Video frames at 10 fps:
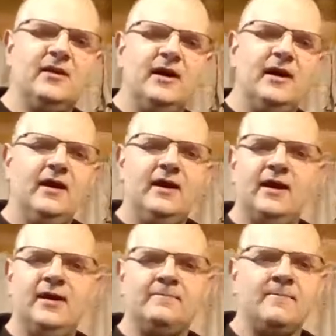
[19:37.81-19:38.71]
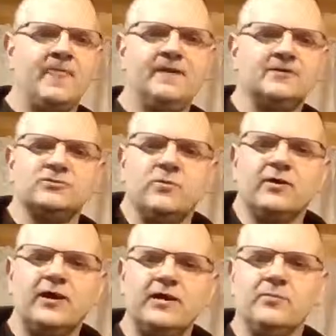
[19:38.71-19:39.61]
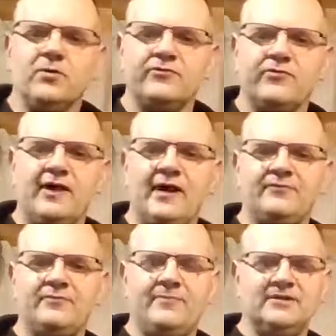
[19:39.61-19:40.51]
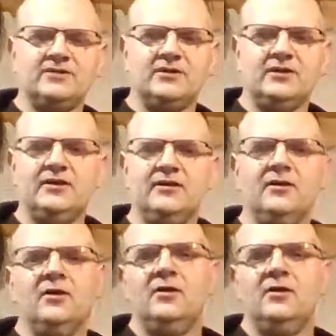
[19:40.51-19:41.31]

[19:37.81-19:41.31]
and it doesn't work anymore. So I have to basically,